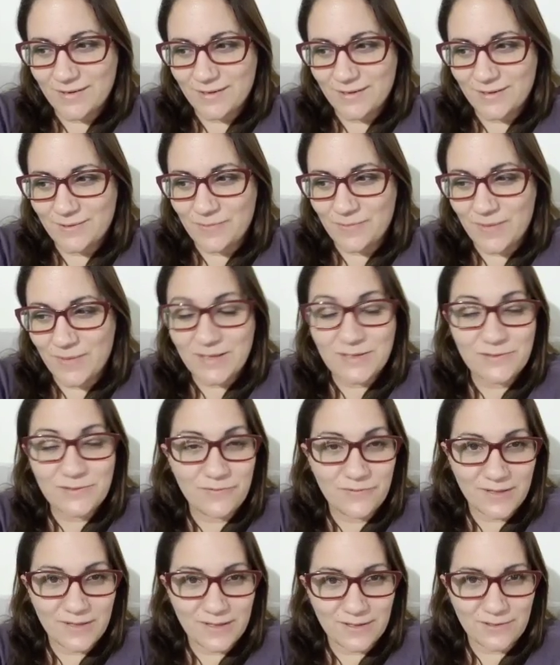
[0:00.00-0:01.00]
It makes you
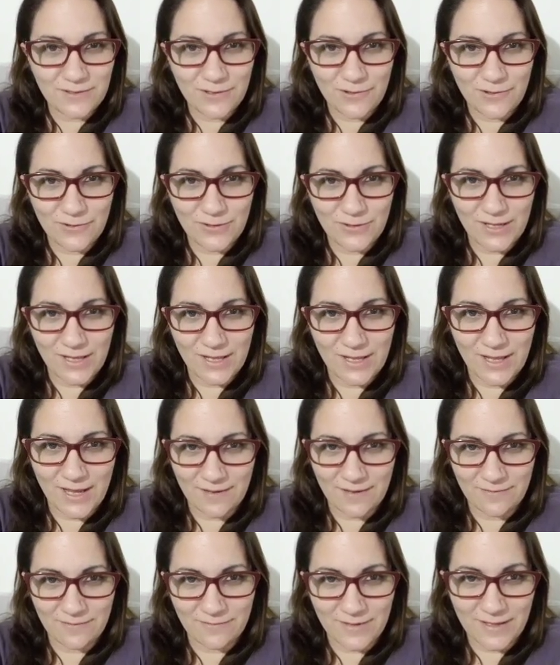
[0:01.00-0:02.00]
feel totally
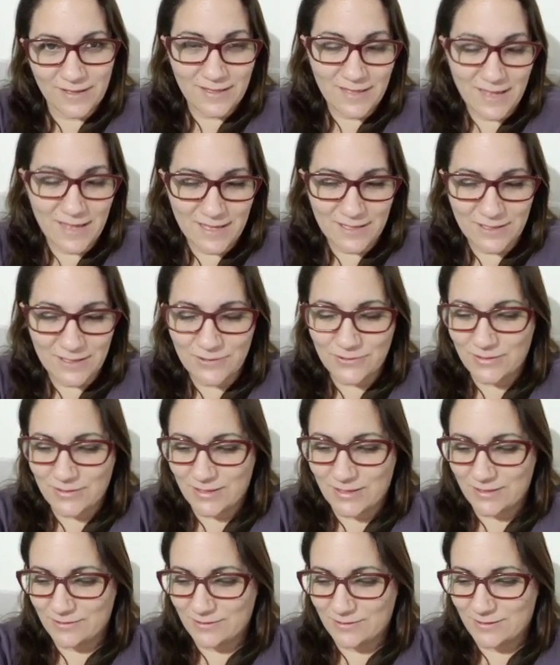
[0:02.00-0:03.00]
alive. And yeah, I know
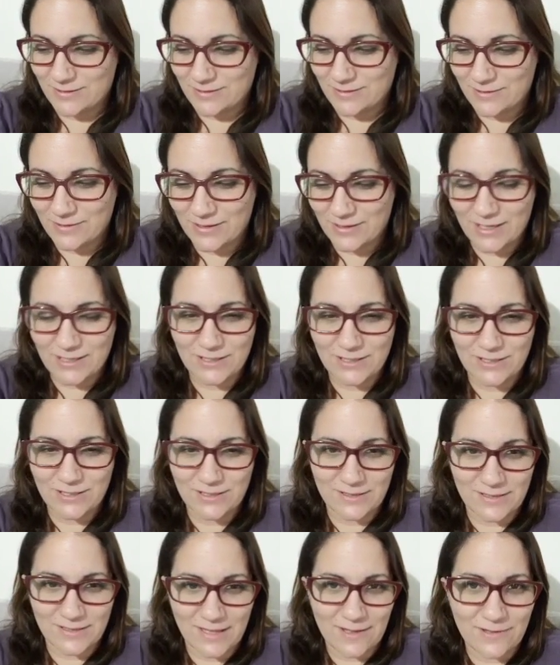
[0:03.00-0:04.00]
there's
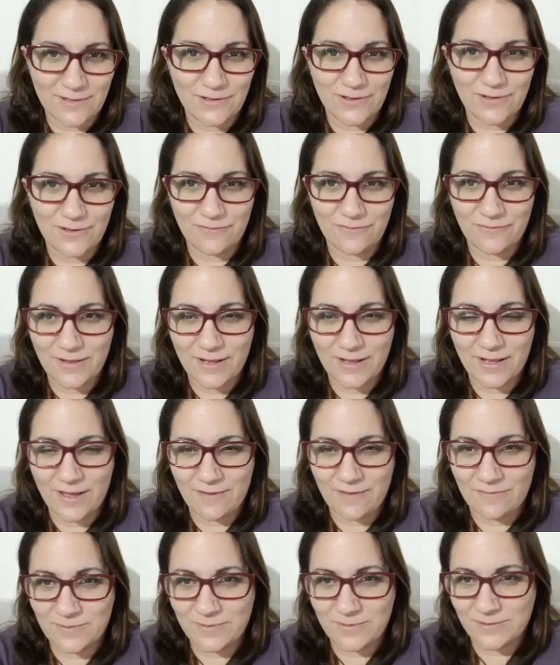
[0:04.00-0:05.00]
connections that you can feel
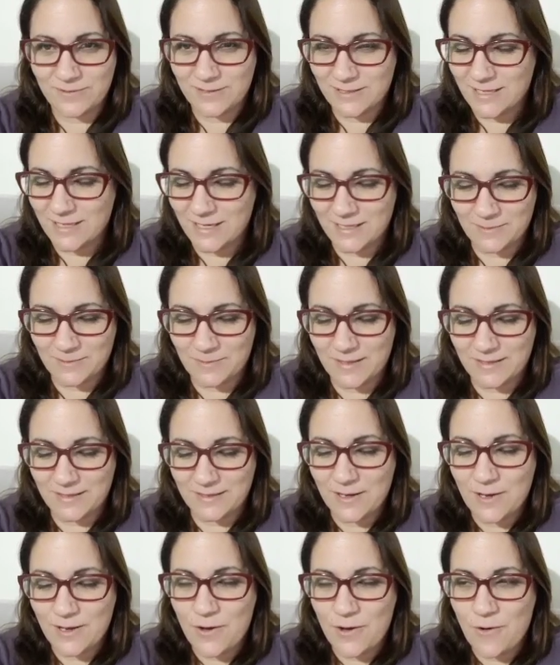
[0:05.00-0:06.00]
alive with sex, but
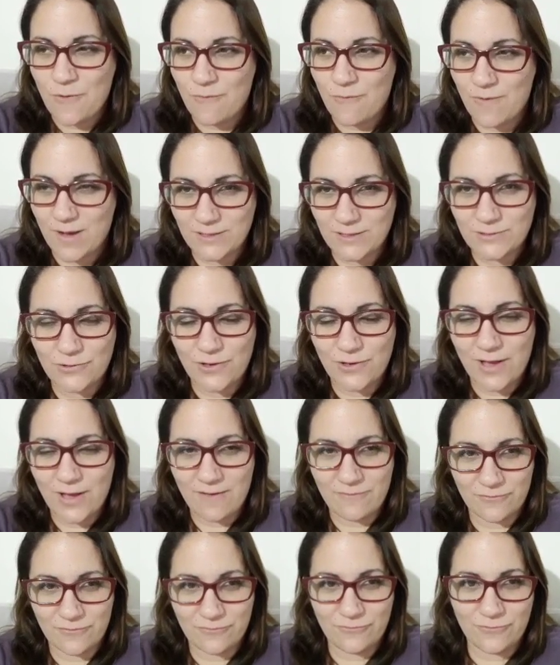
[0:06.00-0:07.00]
once you
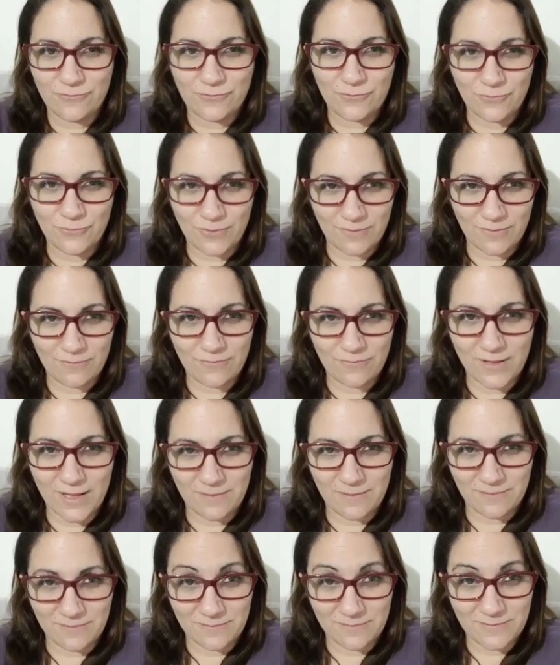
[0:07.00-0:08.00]
have twin
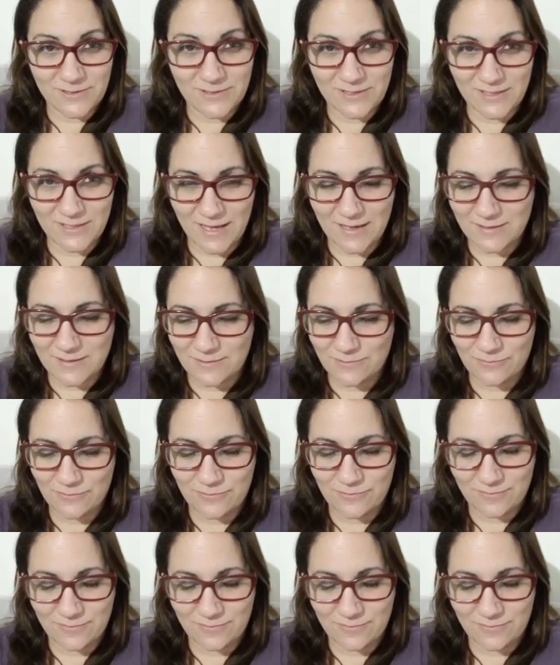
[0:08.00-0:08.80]
flame sex,